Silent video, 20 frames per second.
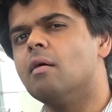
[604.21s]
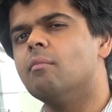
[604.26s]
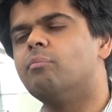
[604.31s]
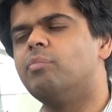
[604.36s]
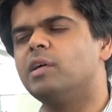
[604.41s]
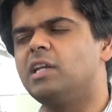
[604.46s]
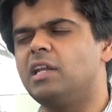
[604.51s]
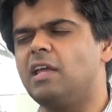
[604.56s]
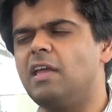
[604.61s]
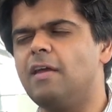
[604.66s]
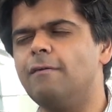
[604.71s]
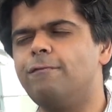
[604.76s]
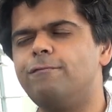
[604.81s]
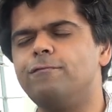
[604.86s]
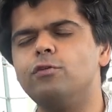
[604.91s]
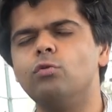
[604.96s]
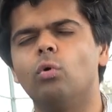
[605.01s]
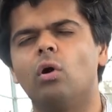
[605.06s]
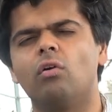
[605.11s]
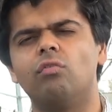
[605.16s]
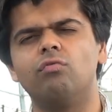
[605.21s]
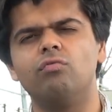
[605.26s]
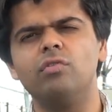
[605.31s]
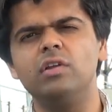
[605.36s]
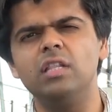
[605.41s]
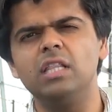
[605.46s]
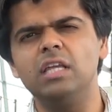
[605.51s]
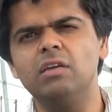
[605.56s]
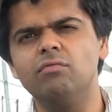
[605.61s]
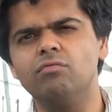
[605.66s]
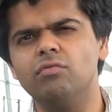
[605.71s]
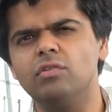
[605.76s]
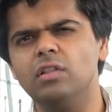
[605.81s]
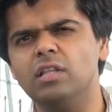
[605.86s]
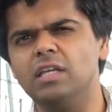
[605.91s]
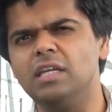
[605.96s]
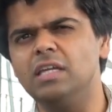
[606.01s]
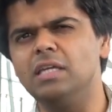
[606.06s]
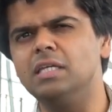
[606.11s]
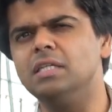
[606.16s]
But if you are really,
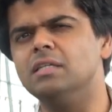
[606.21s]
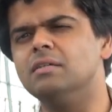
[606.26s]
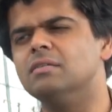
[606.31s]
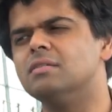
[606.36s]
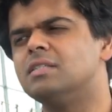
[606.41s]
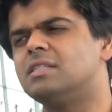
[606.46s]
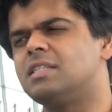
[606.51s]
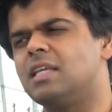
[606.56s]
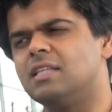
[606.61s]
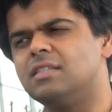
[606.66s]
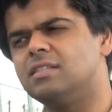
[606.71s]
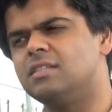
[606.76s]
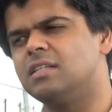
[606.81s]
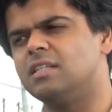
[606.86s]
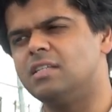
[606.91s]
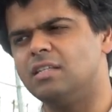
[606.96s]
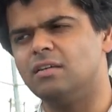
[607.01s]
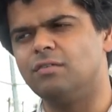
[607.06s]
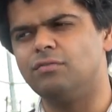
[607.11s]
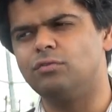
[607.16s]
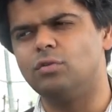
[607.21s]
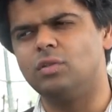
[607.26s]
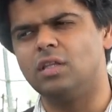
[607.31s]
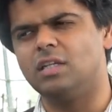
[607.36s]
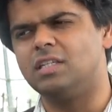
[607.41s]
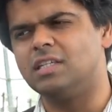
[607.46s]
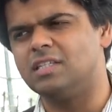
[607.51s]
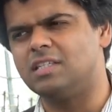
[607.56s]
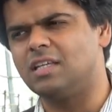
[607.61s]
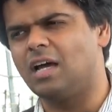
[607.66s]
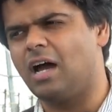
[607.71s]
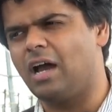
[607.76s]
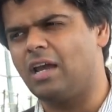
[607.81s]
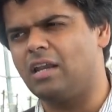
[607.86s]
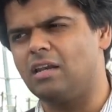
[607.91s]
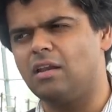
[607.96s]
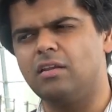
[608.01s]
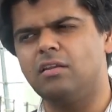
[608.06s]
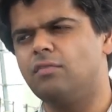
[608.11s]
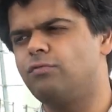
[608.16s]
really sensitive to the
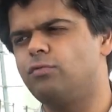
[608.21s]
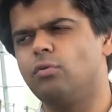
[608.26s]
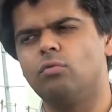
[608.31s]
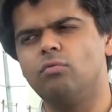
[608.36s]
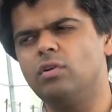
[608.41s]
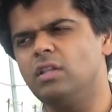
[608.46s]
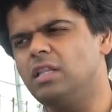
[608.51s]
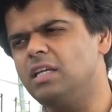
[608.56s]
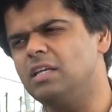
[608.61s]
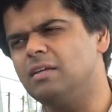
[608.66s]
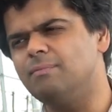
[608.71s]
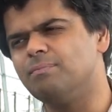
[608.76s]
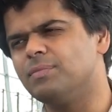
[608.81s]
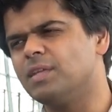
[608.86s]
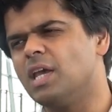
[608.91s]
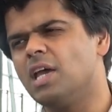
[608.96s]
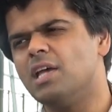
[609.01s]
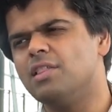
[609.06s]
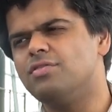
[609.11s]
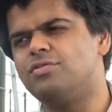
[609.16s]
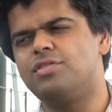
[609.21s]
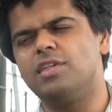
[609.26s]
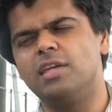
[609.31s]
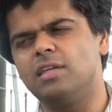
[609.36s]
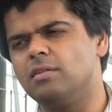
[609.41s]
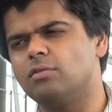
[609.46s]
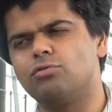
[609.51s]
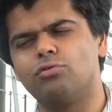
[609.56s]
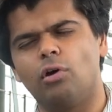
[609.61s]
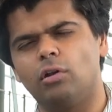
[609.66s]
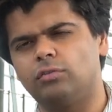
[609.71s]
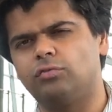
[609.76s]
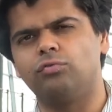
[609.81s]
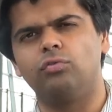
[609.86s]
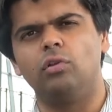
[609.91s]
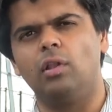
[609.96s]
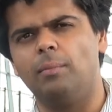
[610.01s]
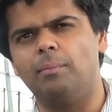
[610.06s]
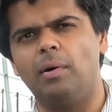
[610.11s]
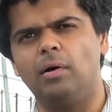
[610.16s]
design, and if you're really
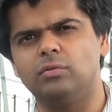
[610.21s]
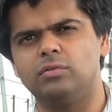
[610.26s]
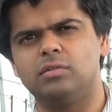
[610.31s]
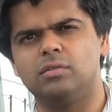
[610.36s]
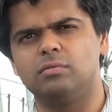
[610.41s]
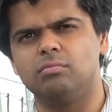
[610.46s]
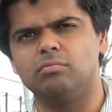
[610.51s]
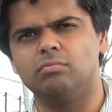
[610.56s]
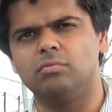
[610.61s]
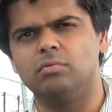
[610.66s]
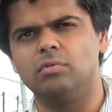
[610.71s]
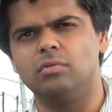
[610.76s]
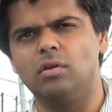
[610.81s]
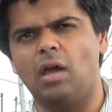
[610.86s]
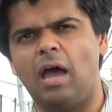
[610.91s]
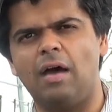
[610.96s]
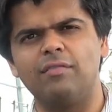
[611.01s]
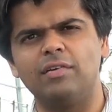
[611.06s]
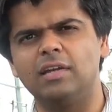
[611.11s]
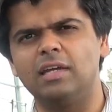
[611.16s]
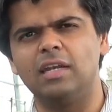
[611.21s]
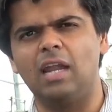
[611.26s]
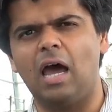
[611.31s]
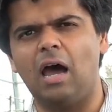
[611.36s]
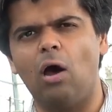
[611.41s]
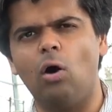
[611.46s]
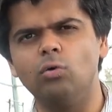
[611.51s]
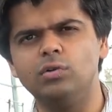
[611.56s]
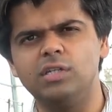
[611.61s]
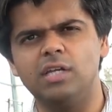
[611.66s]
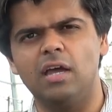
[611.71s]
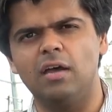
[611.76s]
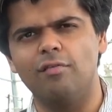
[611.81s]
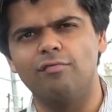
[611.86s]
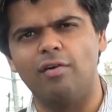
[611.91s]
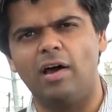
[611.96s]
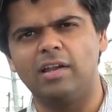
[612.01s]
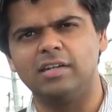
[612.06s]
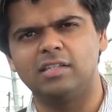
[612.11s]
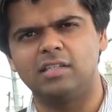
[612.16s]
thoughtful about having an Audi
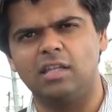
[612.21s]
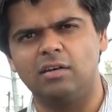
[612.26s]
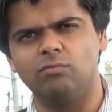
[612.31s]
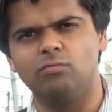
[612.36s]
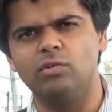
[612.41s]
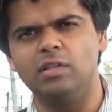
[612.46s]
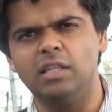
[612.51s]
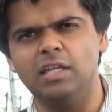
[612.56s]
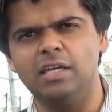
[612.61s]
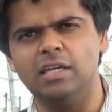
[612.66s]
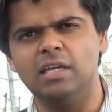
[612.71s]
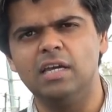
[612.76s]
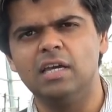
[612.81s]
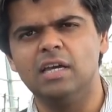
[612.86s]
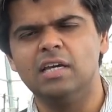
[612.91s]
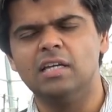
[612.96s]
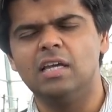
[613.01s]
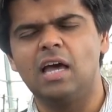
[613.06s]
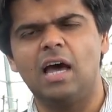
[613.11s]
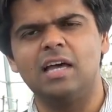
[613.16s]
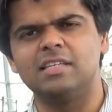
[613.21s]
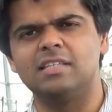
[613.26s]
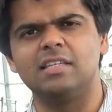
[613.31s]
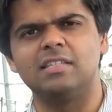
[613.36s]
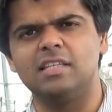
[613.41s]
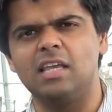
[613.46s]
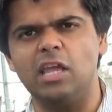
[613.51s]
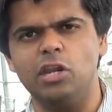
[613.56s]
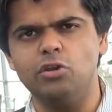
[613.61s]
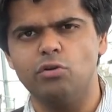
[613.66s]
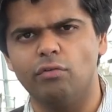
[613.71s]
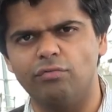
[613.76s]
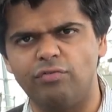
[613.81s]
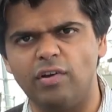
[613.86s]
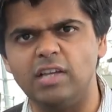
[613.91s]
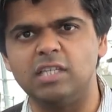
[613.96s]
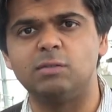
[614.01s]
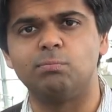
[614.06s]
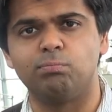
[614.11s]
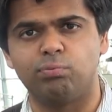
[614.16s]
Avant that really has this
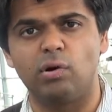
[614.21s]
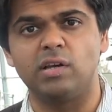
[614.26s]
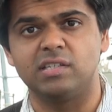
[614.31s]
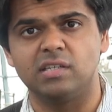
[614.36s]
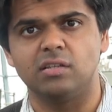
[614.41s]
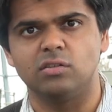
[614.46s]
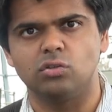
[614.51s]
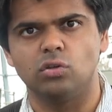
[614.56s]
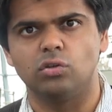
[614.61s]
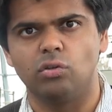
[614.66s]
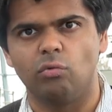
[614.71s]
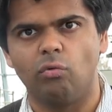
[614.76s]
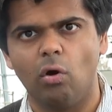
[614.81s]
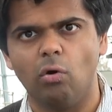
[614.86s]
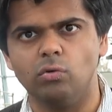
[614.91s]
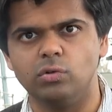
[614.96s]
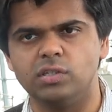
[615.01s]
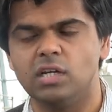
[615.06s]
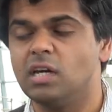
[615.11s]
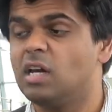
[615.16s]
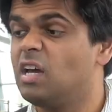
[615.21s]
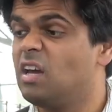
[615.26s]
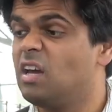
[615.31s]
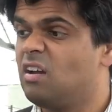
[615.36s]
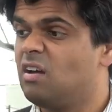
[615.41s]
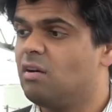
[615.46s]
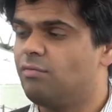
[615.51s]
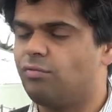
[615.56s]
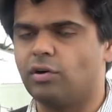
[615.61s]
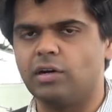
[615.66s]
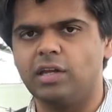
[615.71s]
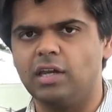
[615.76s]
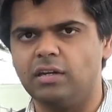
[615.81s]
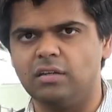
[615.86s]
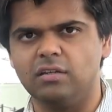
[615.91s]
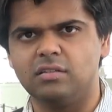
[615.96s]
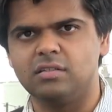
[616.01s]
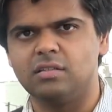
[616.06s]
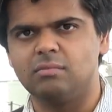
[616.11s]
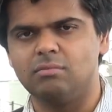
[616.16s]
in-your-face presence on the road, forget
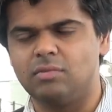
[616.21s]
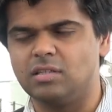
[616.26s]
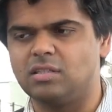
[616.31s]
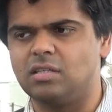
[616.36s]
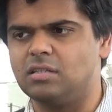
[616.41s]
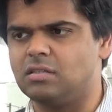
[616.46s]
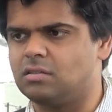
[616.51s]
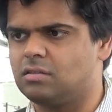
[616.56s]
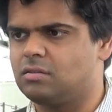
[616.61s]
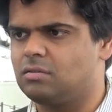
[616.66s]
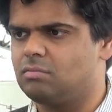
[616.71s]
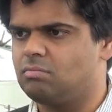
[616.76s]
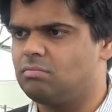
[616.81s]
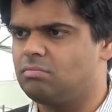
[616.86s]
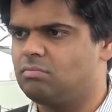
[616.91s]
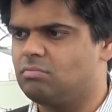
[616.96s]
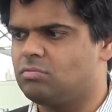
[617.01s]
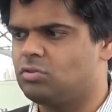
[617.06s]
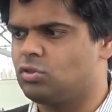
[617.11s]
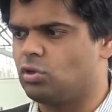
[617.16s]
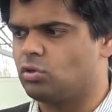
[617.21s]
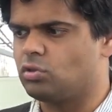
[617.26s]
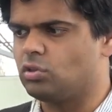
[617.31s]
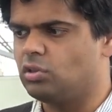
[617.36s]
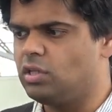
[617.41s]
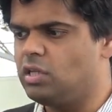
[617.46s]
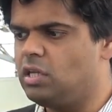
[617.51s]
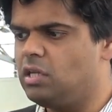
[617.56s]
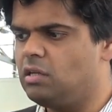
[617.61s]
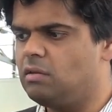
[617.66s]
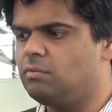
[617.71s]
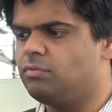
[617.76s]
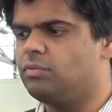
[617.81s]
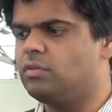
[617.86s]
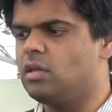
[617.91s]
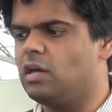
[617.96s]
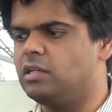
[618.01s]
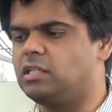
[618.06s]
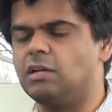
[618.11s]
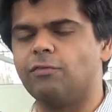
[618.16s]
it. This is certainly
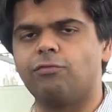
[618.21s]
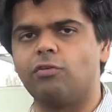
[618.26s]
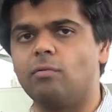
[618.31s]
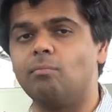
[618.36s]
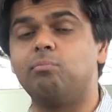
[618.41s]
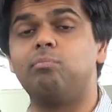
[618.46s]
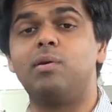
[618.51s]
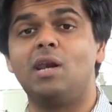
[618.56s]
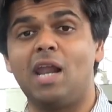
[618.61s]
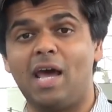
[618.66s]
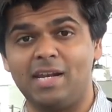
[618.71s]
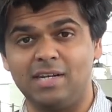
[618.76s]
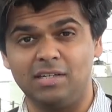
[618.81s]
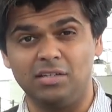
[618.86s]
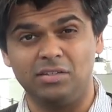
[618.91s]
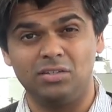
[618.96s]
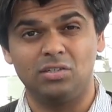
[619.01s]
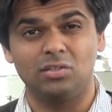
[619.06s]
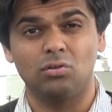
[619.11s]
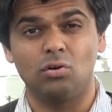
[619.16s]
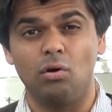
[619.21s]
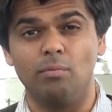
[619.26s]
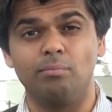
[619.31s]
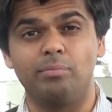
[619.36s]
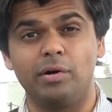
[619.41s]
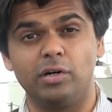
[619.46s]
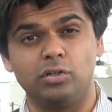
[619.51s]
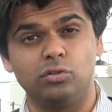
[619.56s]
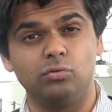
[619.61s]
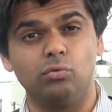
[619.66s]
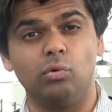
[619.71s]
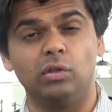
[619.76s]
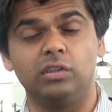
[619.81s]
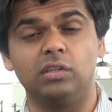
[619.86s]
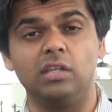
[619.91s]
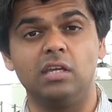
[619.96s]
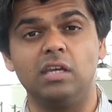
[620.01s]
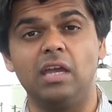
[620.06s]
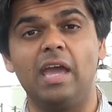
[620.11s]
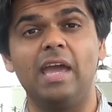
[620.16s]
a different planet compared to what
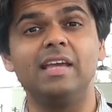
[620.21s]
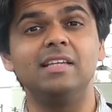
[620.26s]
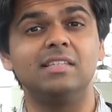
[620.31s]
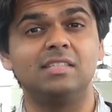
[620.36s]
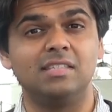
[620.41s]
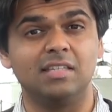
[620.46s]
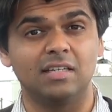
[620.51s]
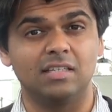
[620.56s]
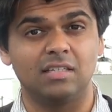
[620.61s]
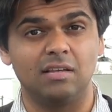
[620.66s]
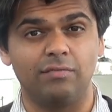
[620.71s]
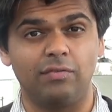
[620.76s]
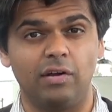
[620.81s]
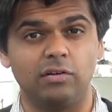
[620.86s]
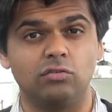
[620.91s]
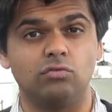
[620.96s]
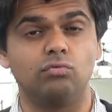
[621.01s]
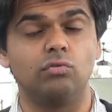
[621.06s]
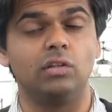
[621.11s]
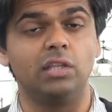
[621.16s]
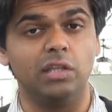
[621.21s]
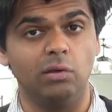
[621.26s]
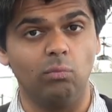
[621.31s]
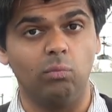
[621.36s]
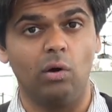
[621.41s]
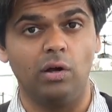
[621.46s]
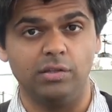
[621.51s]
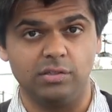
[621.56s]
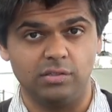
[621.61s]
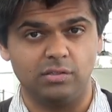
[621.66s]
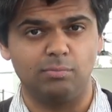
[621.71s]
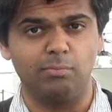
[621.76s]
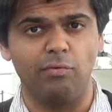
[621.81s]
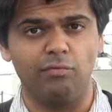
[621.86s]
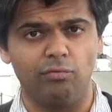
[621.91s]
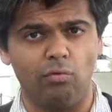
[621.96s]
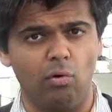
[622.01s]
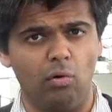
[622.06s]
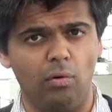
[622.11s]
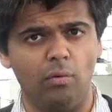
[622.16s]
the A6 Avant really was
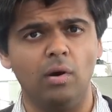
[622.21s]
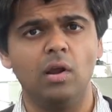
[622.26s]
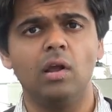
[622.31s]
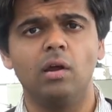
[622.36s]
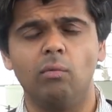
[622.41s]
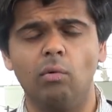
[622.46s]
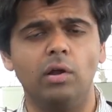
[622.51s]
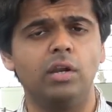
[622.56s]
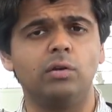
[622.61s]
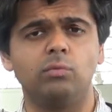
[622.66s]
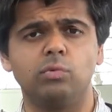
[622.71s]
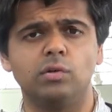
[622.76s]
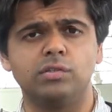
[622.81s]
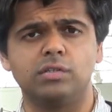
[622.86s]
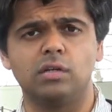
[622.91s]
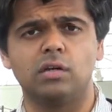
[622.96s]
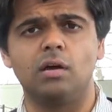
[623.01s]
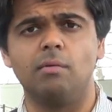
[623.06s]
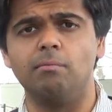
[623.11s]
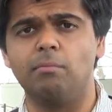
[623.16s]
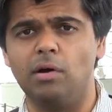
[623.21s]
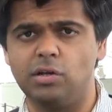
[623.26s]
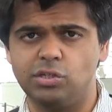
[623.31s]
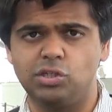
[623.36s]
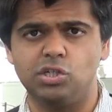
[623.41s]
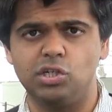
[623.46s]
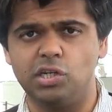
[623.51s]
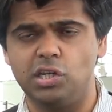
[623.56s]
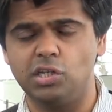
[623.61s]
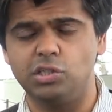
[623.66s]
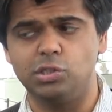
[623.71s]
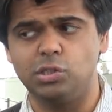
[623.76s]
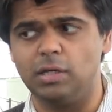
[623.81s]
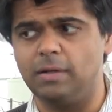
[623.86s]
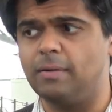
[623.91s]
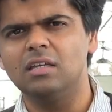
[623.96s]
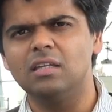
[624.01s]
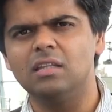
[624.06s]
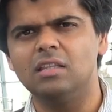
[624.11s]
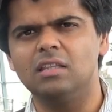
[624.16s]
before, when it was a combustion
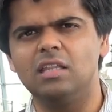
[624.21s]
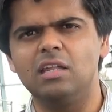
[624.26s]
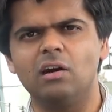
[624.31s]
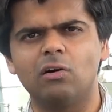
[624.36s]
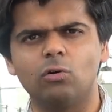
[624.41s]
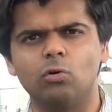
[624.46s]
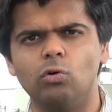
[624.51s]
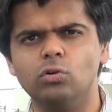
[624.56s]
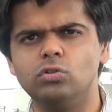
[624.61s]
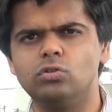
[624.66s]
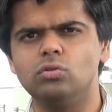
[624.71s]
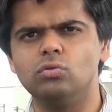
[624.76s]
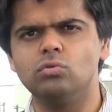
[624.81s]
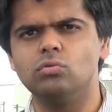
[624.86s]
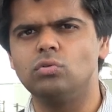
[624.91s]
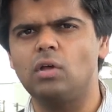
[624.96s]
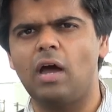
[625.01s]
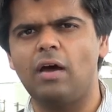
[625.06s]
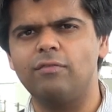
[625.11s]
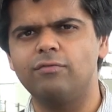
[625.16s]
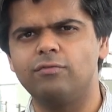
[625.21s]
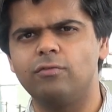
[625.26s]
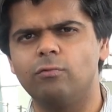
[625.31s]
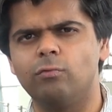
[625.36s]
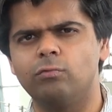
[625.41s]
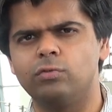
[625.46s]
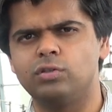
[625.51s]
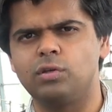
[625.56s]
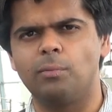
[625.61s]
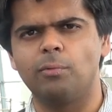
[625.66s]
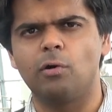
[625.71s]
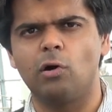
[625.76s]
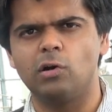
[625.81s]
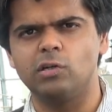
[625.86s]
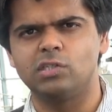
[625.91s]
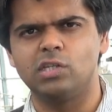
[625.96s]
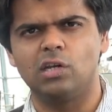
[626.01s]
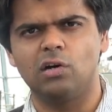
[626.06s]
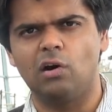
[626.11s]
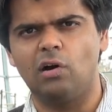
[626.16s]
engine. They are going to have some
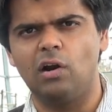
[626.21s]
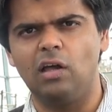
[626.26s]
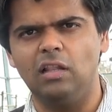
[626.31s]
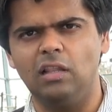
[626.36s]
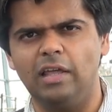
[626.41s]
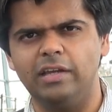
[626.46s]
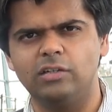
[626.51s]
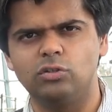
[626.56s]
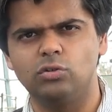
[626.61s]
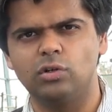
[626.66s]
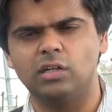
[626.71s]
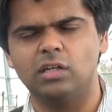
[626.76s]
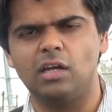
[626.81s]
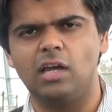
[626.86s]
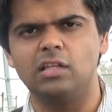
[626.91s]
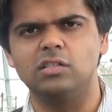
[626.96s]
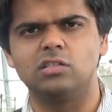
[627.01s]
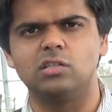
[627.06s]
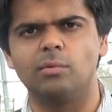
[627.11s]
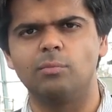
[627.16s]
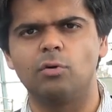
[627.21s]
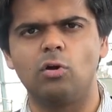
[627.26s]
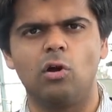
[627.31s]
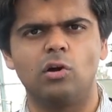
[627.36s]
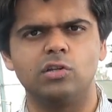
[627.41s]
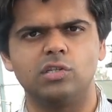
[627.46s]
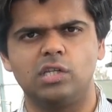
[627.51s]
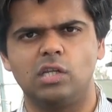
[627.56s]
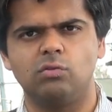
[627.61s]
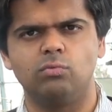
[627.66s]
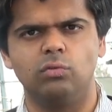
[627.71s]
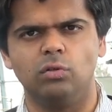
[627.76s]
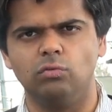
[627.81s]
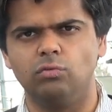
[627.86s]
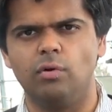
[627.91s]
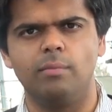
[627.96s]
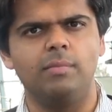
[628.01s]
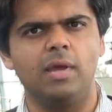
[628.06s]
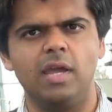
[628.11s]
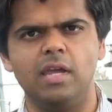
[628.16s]
cars that are electric and some cars that
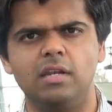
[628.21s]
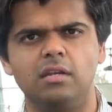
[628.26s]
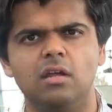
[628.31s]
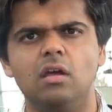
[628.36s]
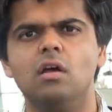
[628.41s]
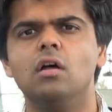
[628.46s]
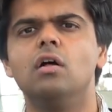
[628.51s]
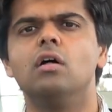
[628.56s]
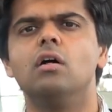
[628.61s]
will remain